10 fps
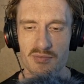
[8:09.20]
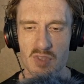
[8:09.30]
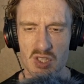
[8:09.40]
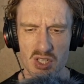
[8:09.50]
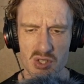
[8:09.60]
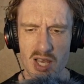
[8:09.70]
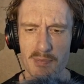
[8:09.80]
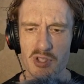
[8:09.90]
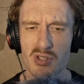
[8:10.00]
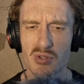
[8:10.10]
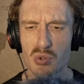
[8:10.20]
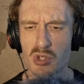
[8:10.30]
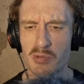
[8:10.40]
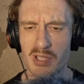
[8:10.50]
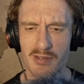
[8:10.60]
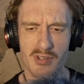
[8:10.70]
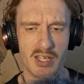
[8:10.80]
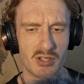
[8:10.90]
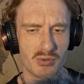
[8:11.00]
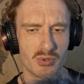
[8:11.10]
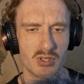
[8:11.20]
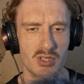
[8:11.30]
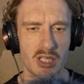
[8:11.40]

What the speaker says: This also happens on Google, but I feel like Google